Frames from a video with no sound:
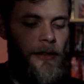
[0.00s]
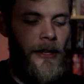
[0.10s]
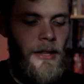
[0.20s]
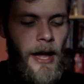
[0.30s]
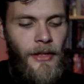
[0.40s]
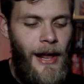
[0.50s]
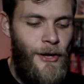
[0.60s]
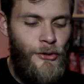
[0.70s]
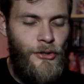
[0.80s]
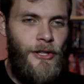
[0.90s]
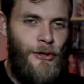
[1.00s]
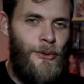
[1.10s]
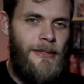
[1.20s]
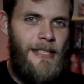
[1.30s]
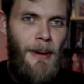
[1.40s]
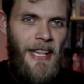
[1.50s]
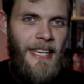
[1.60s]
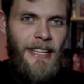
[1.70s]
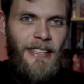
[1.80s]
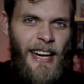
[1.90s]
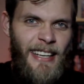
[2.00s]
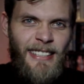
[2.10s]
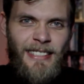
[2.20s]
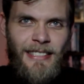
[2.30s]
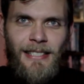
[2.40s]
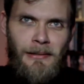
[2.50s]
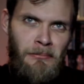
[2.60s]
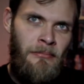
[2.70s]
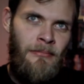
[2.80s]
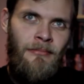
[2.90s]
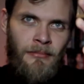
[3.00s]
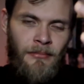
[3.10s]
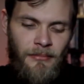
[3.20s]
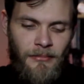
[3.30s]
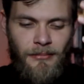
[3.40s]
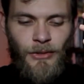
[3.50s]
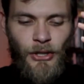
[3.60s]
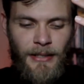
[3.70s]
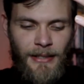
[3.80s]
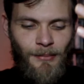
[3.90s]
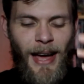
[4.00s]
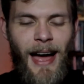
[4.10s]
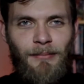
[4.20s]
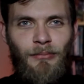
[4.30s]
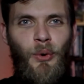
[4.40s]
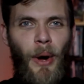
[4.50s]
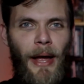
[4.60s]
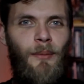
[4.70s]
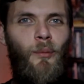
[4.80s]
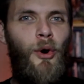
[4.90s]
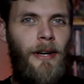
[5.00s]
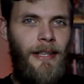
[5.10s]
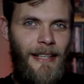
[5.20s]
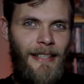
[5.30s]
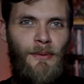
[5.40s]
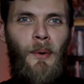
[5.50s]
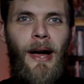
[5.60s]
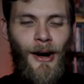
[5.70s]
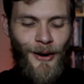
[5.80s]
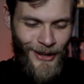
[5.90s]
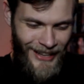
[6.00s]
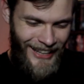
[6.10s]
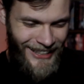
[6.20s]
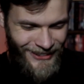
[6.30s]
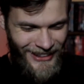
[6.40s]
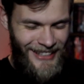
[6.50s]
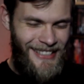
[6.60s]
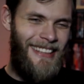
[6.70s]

The light that I usually use is my key light is just not quite working as well, like with this